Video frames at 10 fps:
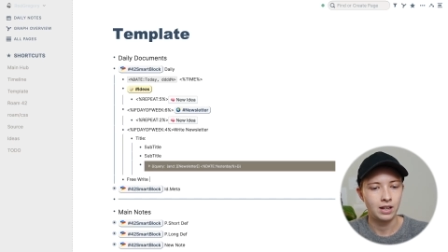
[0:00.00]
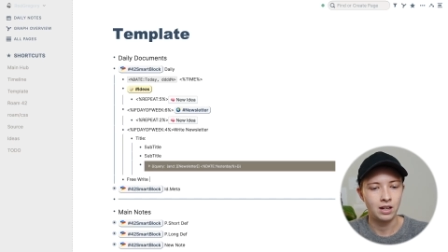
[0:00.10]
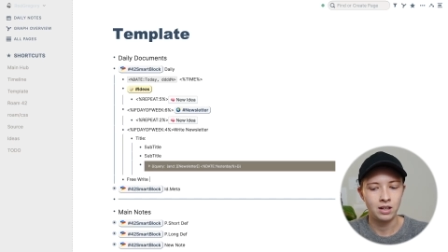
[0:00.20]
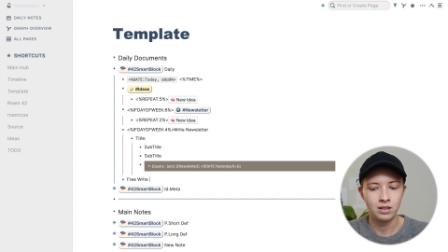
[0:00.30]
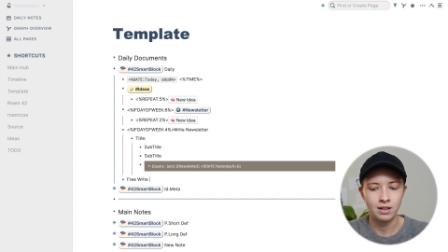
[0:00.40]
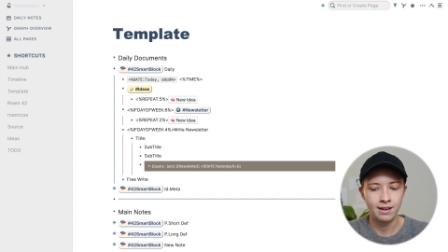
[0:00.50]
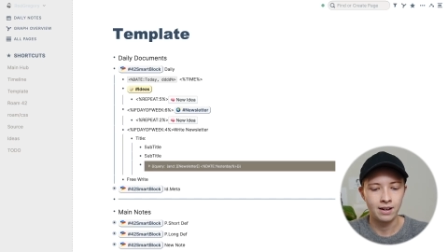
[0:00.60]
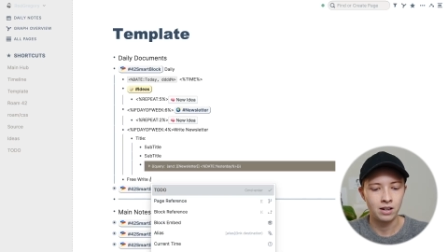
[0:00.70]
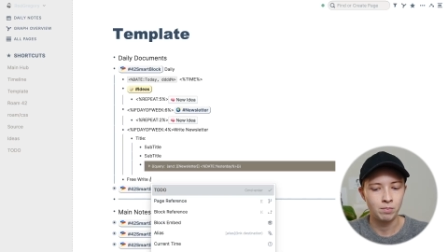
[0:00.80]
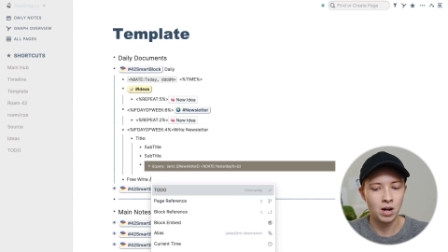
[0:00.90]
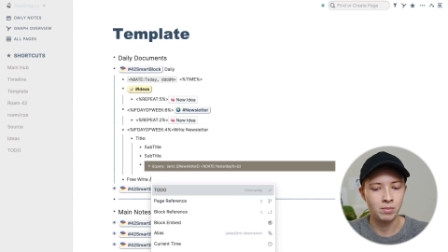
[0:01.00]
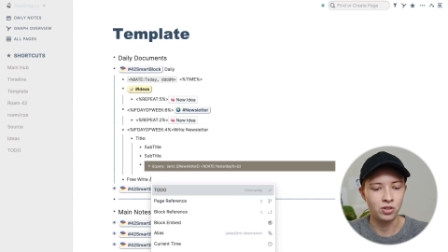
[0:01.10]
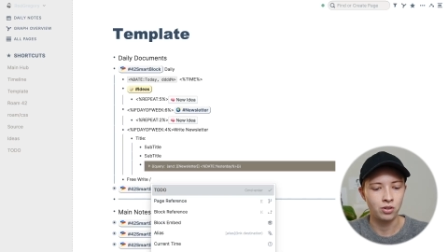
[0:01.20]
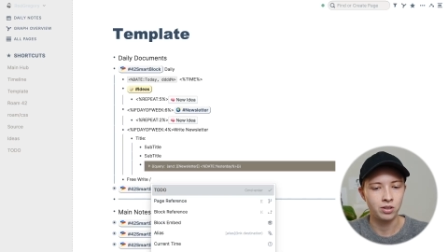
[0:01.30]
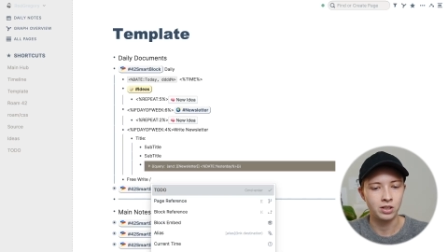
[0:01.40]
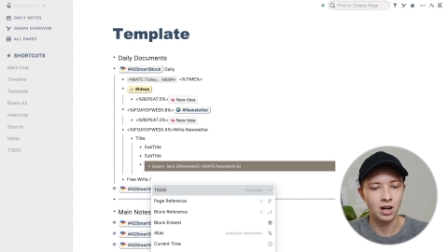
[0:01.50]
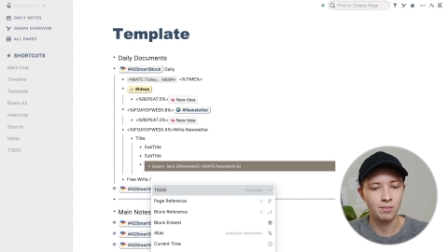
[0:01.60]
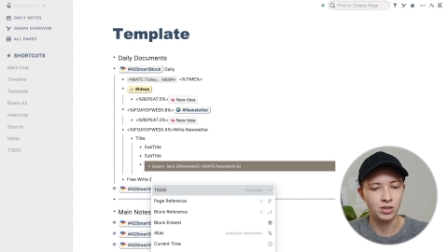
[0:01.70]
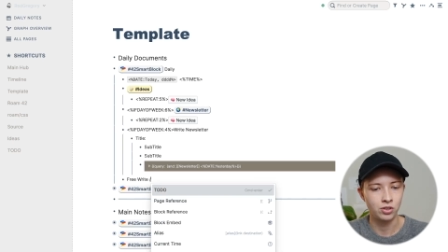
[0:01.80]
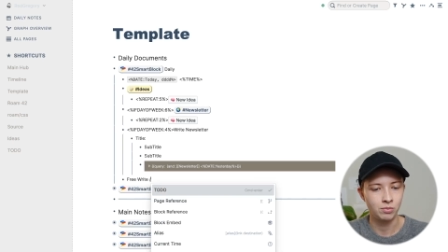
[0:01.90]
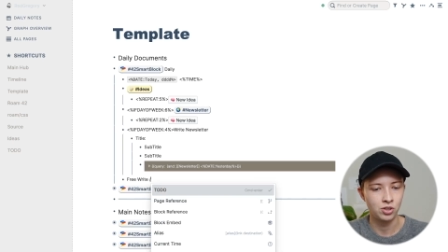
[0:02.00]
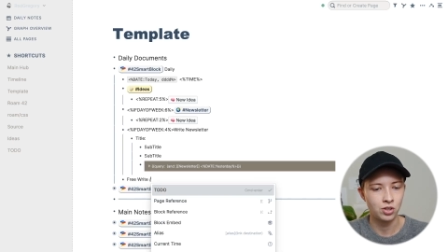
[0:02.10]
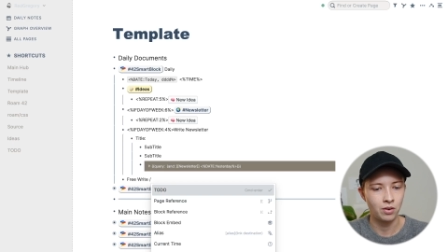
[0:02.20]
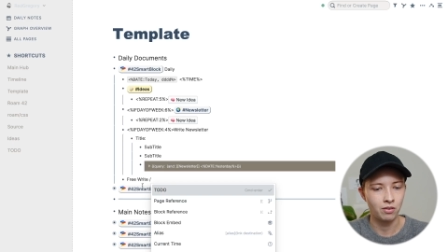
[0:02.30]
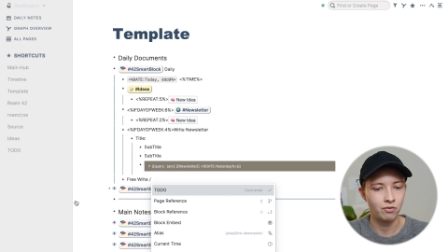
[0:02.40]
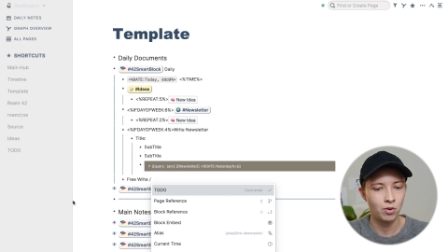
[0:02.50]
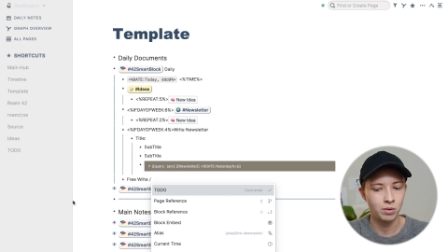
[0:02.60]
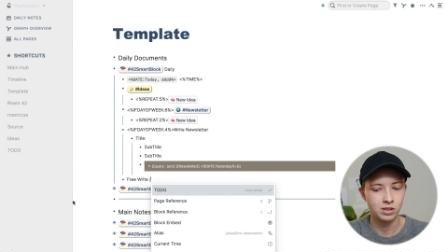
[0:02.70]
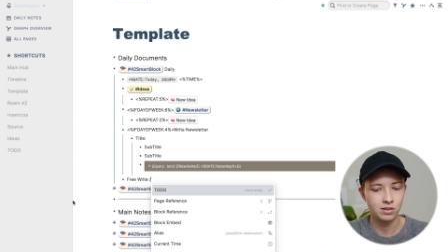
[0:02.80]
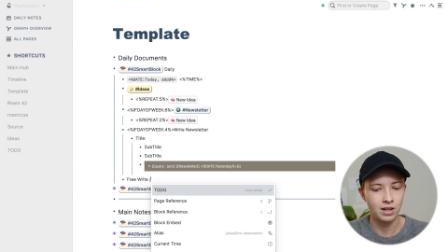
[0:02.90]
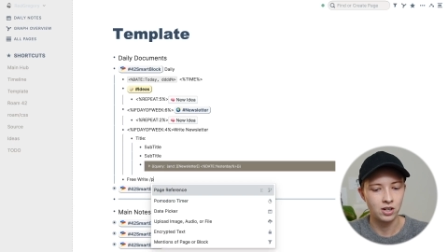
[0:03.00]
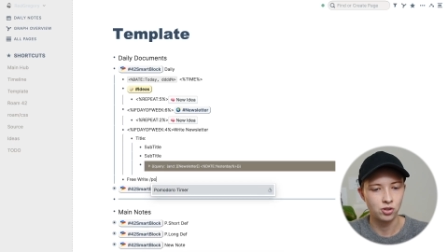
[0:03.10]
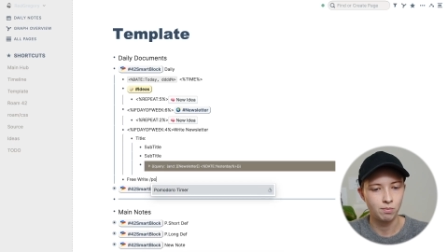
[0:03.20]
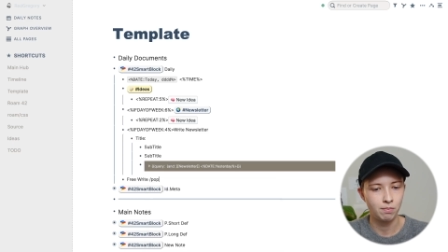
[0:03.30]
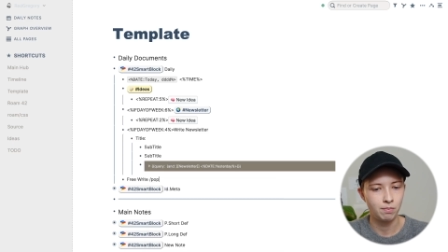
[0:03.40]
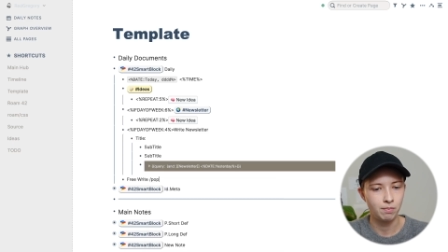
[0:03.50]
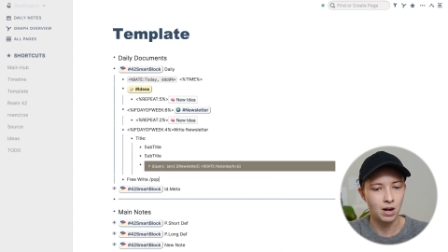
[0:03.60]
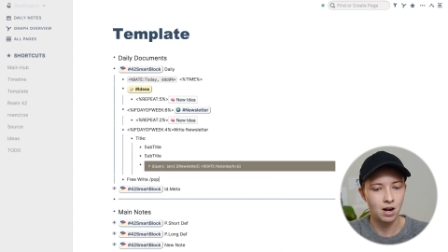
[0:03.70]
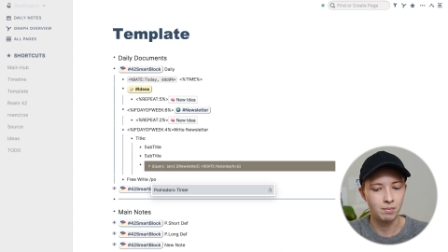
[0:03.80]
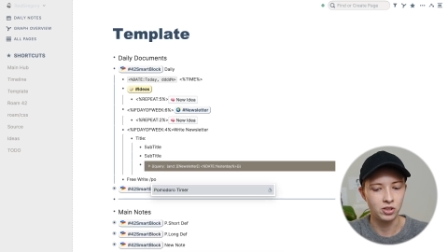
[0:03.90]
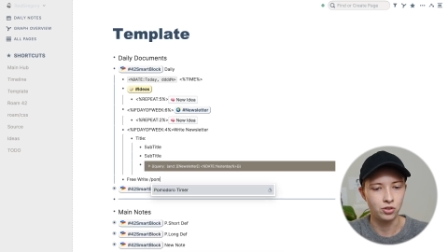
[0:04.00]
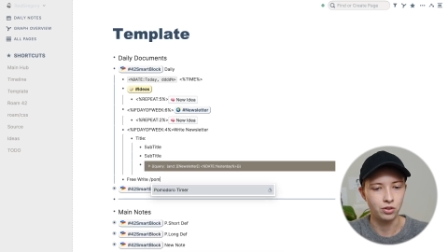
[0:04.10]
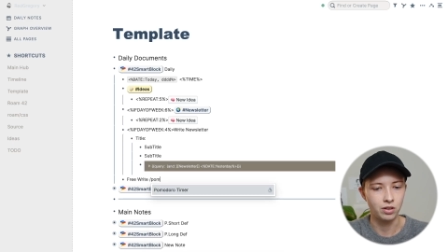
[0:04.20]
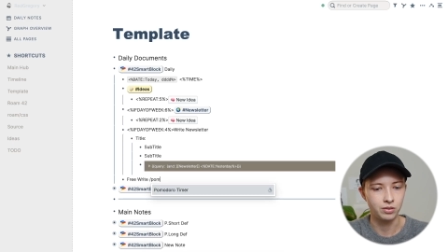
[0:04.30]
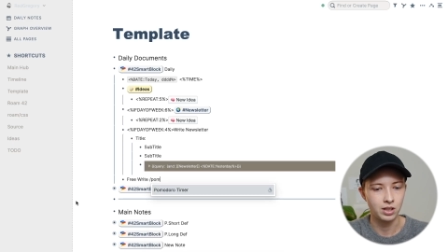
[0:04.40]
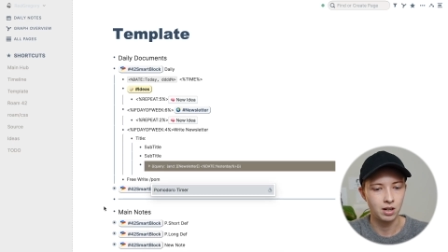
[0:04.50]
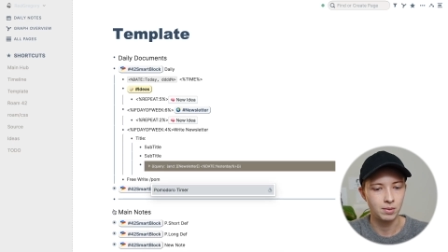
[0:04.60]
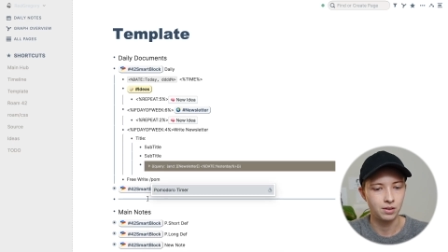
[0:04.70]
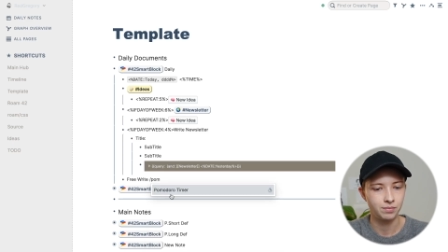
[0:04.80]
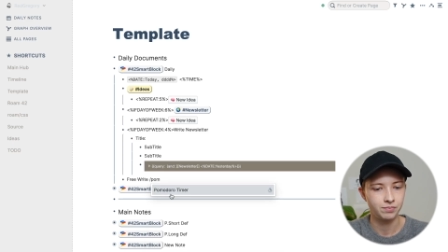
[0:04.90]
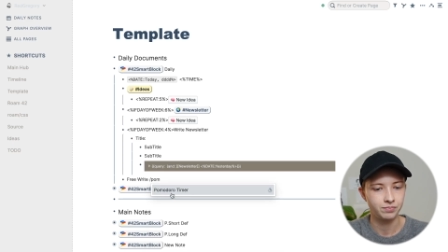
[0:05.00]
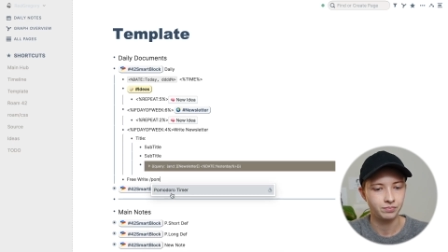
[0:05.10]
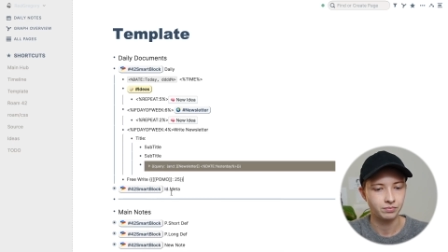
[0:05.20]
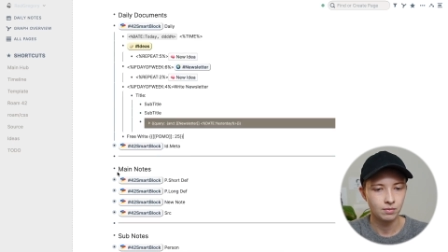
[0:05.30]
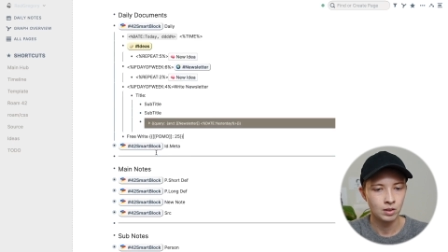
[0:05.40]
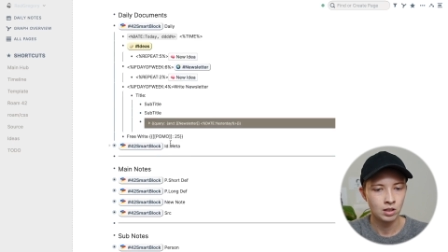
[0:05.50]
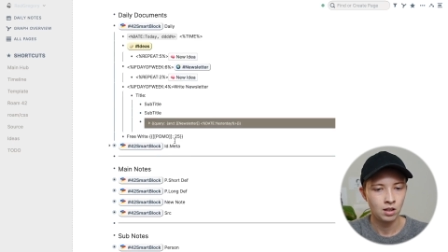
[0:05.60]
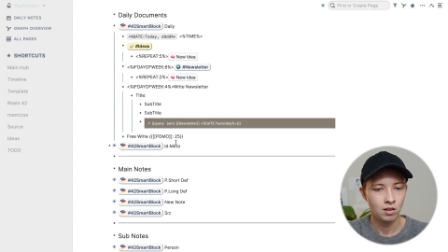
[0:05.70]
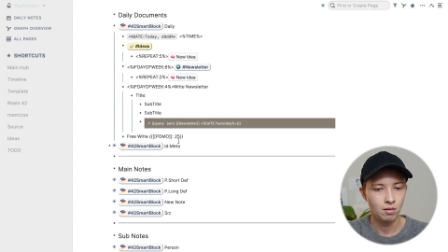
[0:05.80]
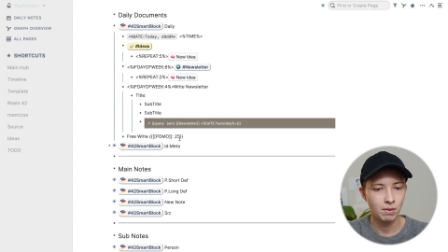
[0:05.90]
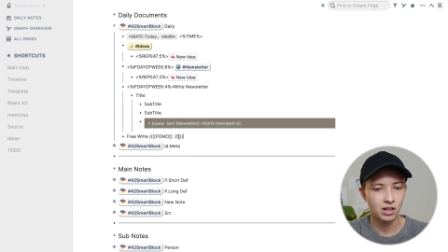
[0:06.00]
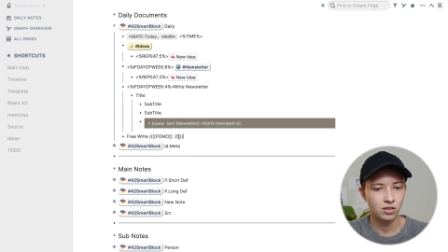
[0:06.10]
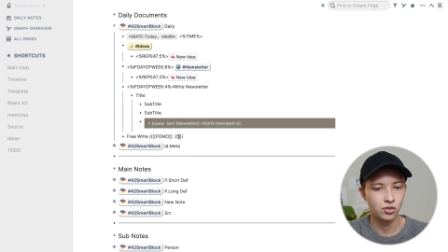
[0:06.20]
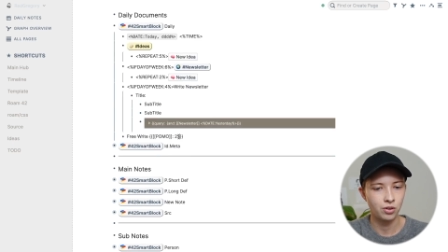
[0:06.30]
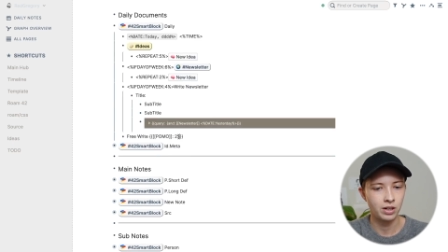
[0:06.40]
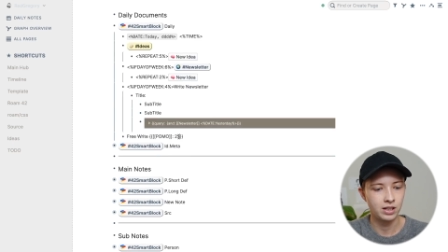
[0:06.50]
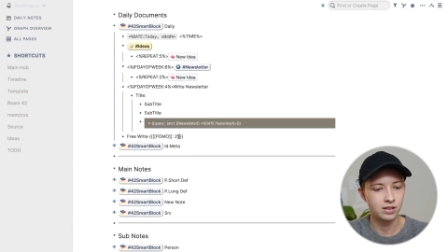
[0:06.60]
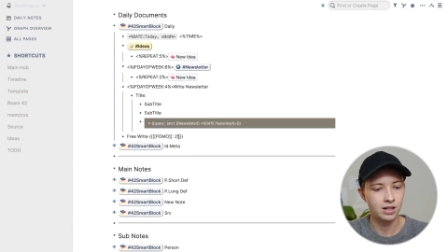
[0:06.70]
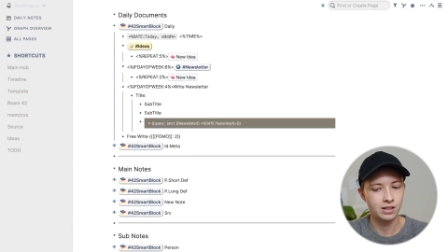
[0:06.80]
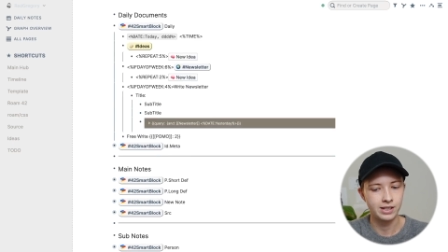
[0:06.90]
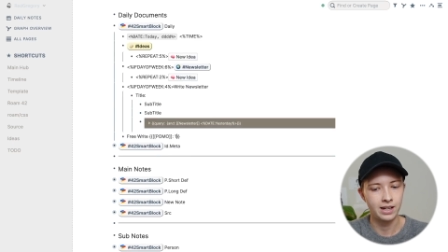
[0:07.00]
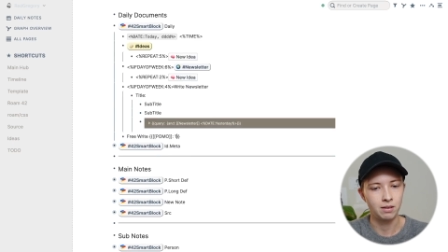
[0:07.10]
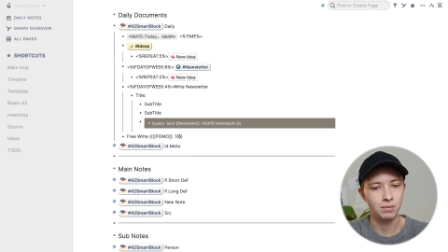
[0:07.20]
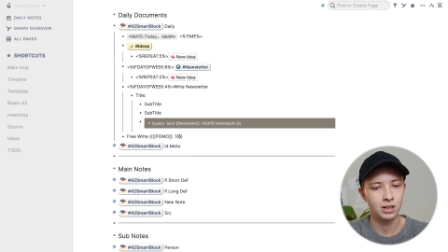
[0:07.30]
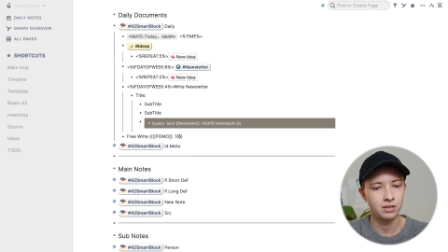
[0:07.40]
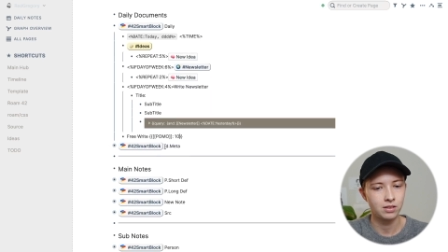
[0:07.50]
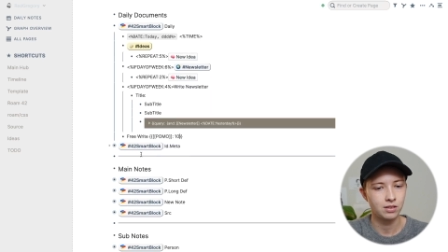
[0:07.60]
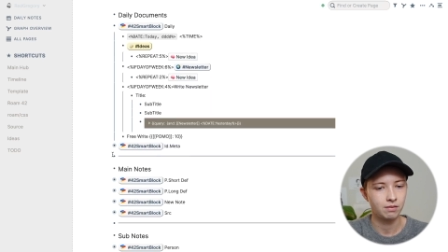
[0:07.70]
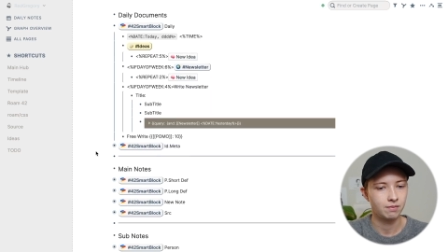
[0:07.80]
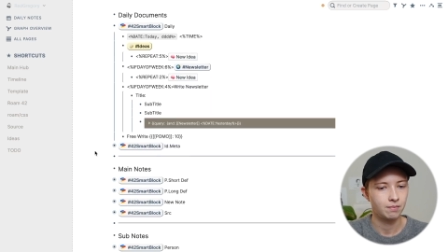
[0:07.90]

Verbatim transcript: and add a Pomodoro timer. So I'm just going /Pomodoro timer, making sure it says 10 minutes.